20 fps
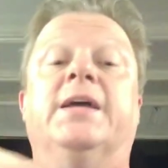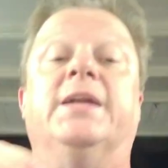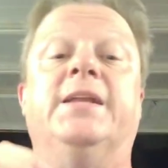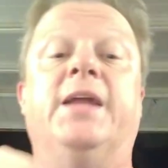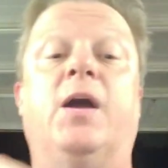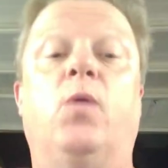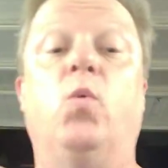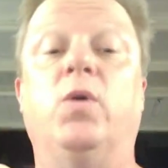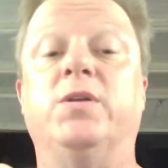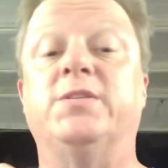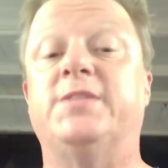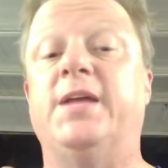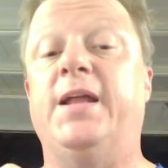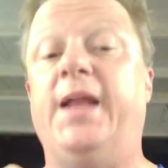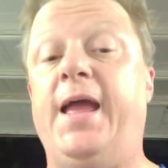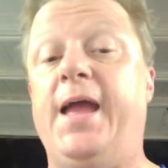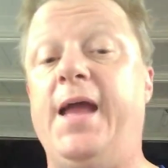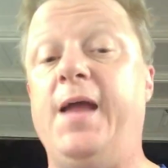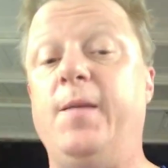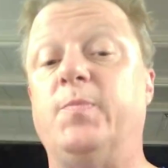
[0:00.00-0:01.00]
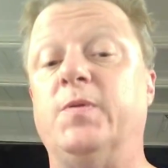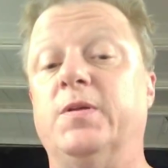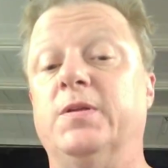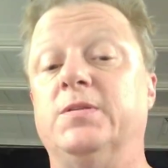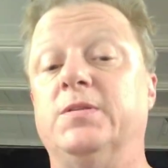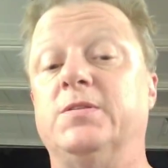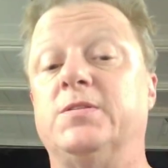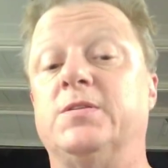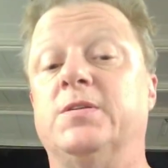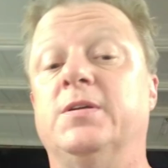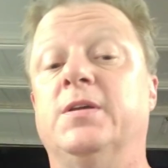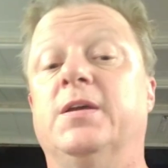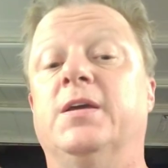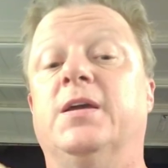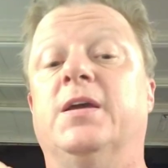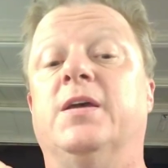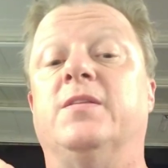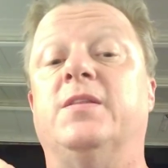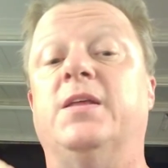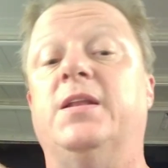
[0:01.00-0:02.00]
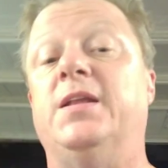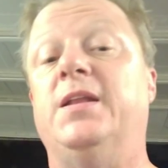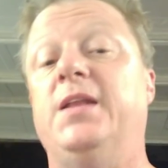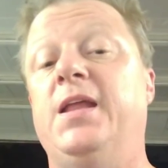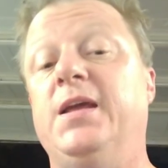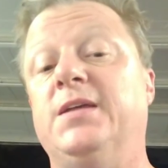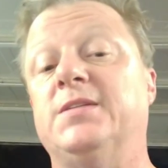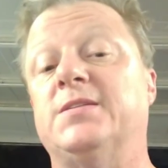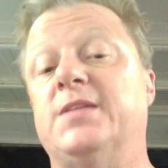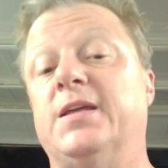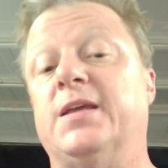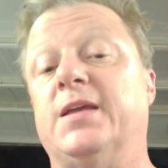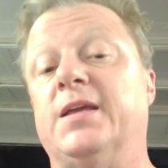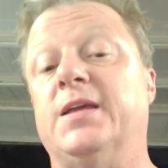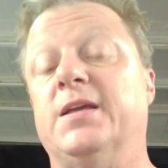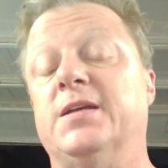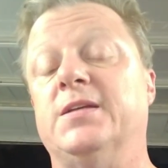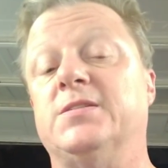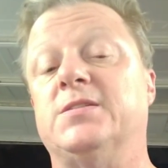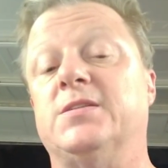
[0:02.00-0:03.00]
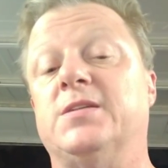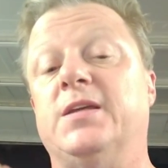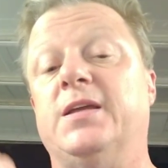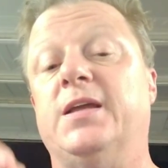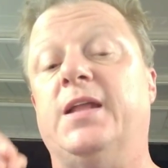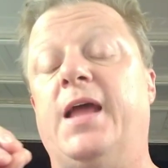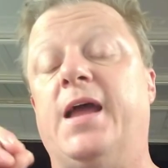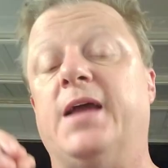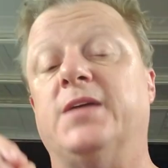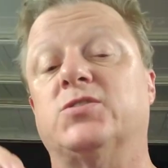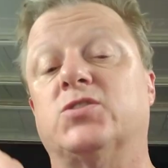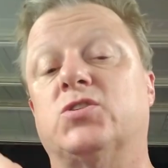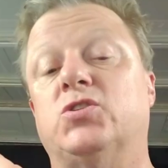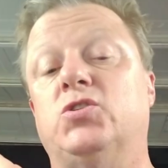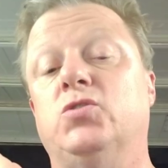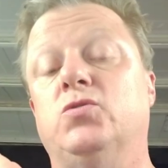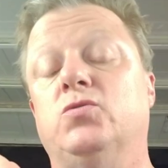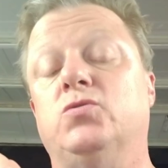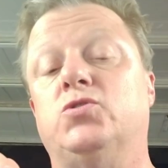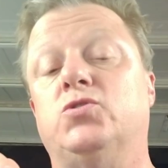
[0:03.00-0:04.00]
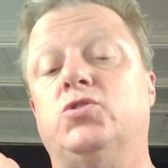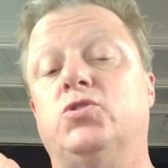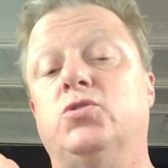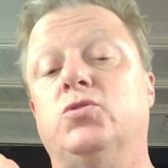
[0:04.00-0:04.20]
Now once that happens, then the next thing is it asks you